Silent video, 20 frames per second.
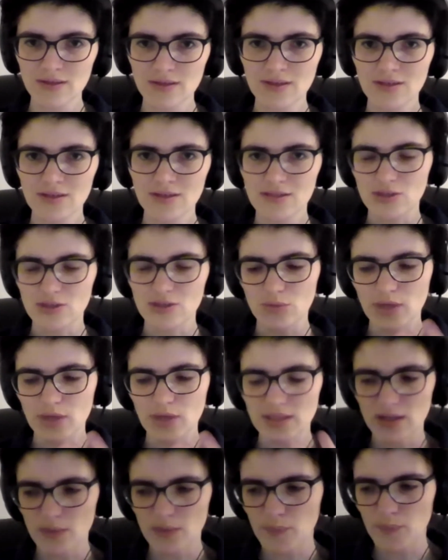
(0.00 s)
So
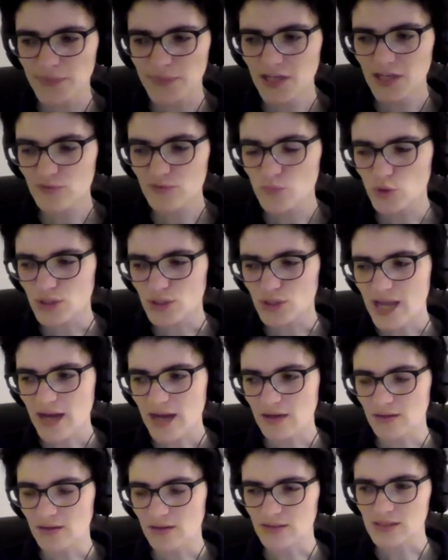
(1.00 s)
a bit of a more
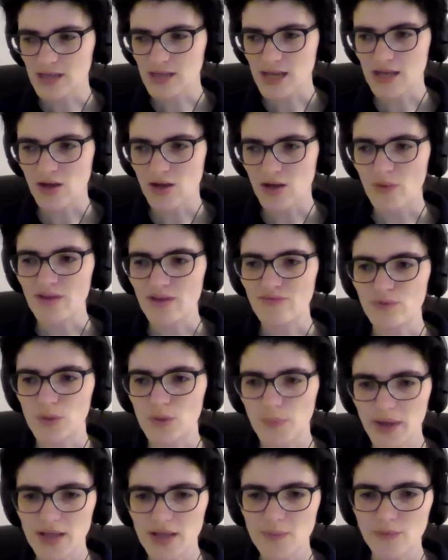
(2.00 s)
technical takeaway from the
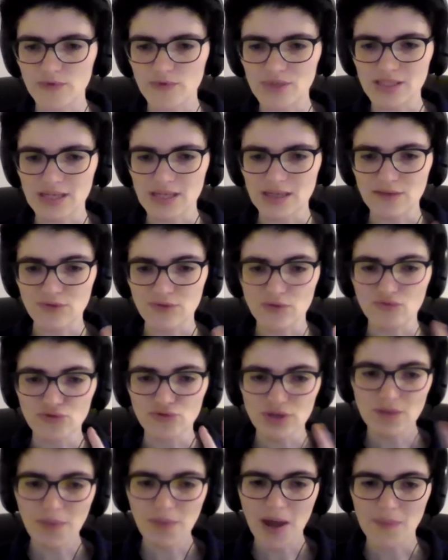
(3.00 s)
paper is that if you
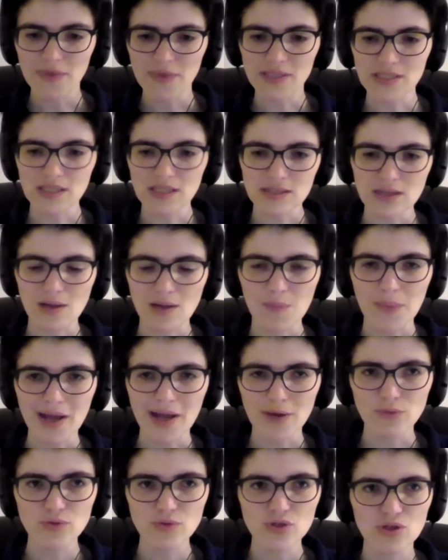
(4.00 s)
remap existing
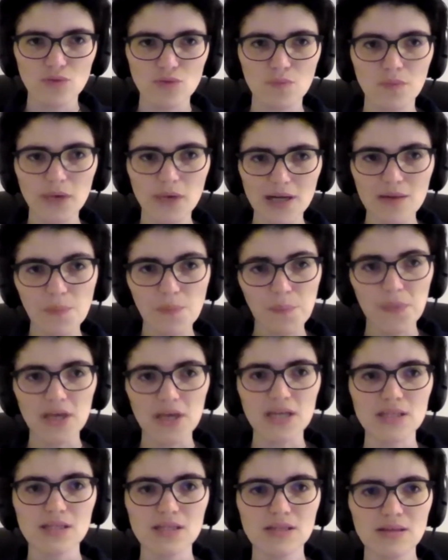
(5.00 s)
bounds, you might
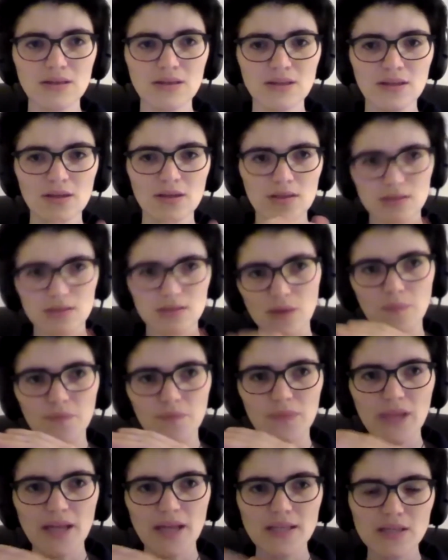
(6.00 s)
miss
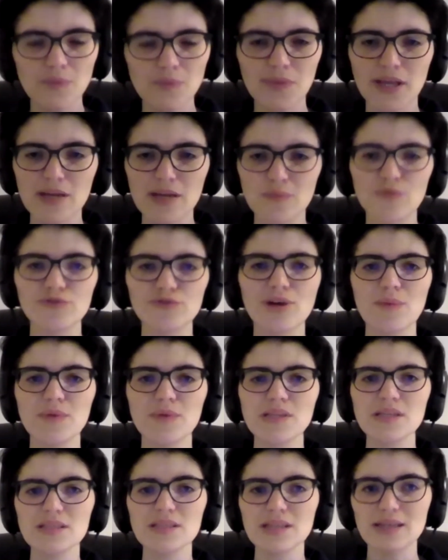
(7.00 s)
some interplay of
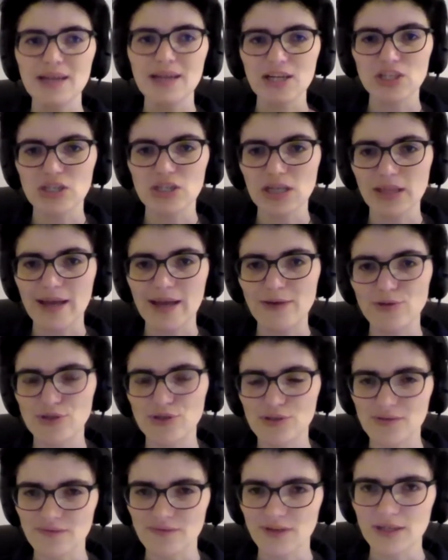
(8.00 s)
parameters that actually allows
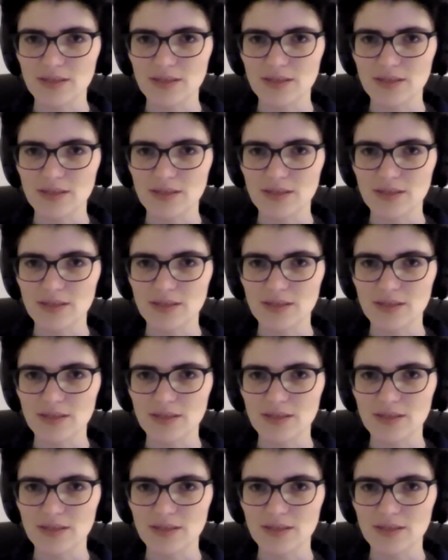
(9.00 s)
you to find a